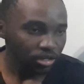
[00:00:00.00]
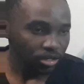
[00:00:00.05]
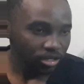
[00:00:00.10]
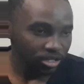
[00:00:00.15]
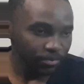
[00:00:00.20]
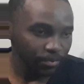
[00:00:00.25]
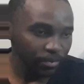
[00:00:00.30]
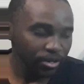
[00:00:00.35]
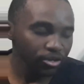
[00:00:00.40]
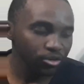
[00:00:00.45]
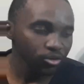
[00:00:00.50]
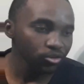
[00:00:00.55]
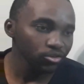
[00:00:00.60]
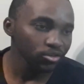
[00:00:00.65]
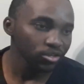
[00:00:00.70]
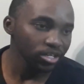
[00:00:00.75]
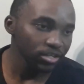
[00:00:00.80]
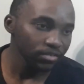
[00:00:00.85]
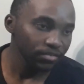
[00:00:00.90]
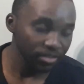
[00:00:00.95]
depending on
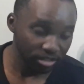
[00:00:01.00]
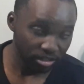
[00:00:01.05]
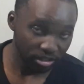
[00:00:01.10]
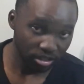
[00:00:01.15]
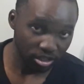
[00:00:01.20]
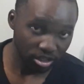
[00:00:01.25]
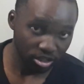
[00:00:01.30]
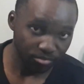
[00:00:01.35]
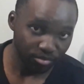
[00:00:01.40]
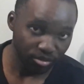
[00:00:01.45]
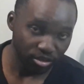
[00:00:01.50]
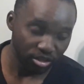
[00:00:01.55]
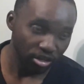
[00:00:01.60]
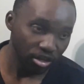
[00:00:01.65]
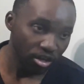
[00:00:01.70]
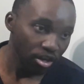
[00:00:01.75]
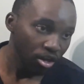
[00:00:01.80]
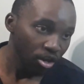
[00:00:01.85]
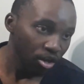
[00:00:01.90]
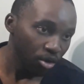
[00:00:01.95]
your given description,
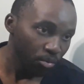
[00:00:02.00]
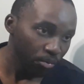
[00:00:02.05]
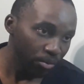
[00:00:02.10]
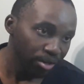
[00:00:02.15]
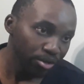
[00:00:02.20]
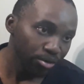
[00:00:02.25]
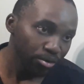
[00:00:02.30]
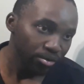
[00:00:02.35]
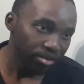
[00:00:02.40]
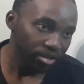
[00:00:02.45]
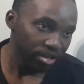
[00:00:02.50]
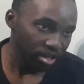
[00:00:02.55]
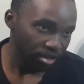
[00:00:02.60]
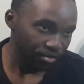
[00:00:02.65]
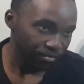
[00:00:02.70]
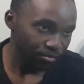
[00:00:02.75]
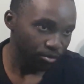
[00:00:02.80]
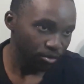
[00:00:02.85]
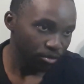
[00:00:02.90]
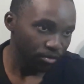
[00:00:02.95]
we know that
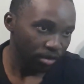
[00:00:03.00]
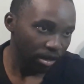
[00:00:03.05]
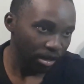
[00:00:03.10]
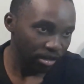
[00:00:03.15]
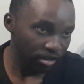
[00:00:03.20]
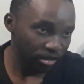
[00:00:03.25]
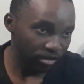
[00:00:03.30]
if your